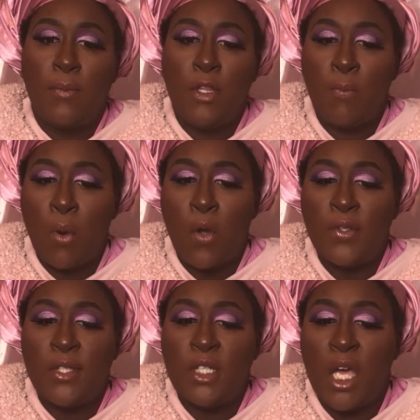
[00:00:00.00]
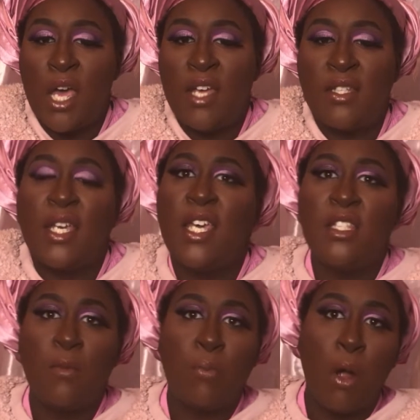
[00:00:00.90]
the pros and cons. I
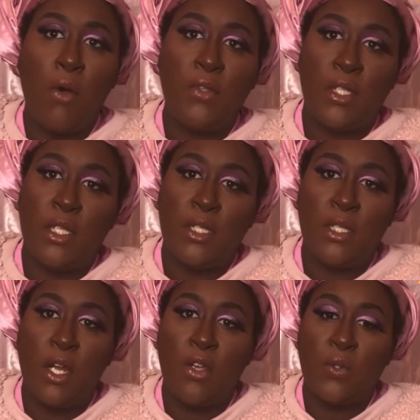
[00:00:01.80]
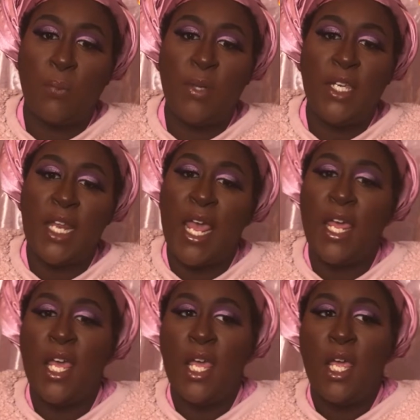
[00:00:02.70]
guess the pros of this series would be
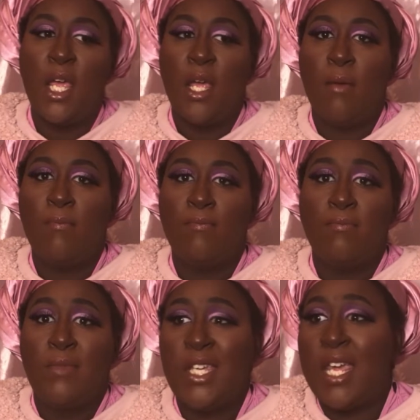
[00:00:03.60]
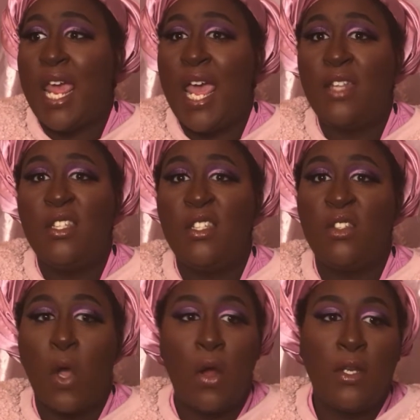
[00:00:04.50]
that it had to
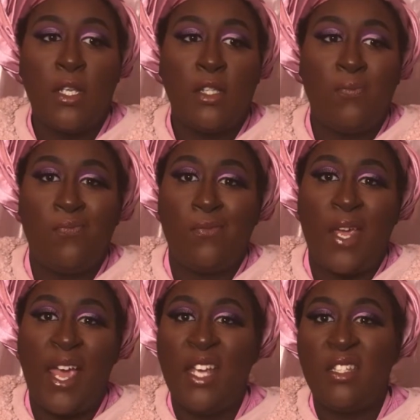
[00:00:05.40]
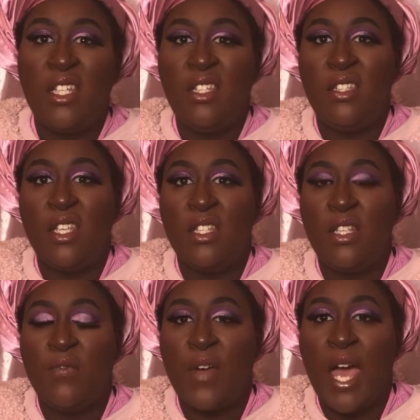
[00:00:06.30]
start in
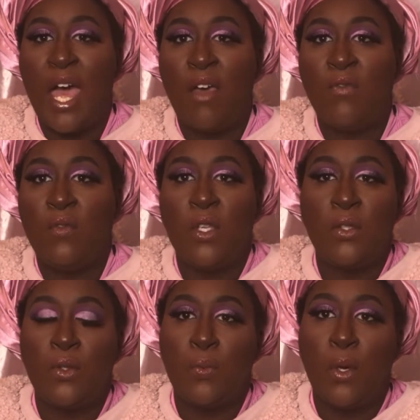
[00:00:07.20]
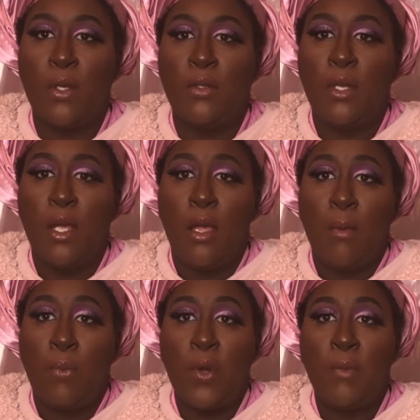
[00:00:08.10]
1865. This was
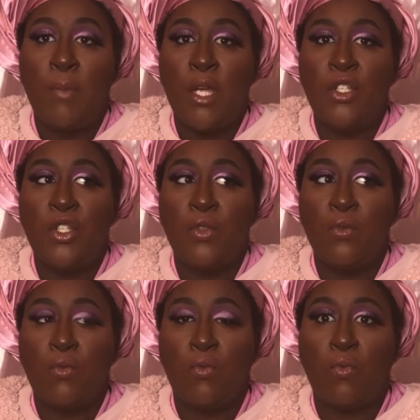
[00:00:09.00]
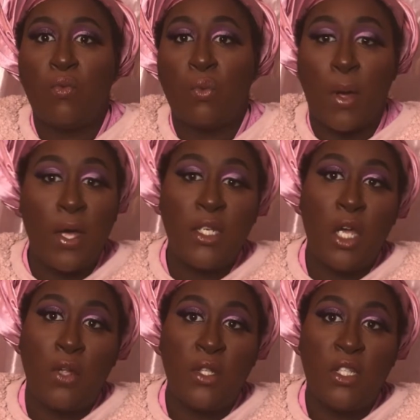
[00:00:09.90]
pretty much one of the
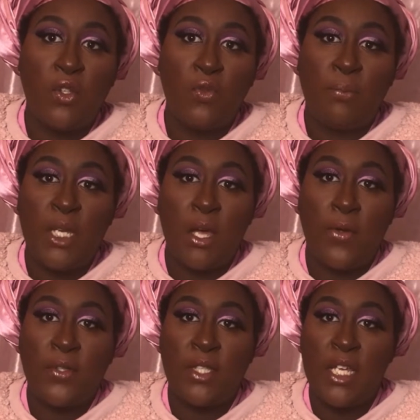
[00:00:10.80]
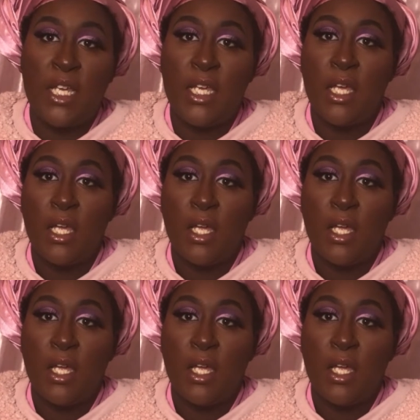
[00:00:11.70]
only two POC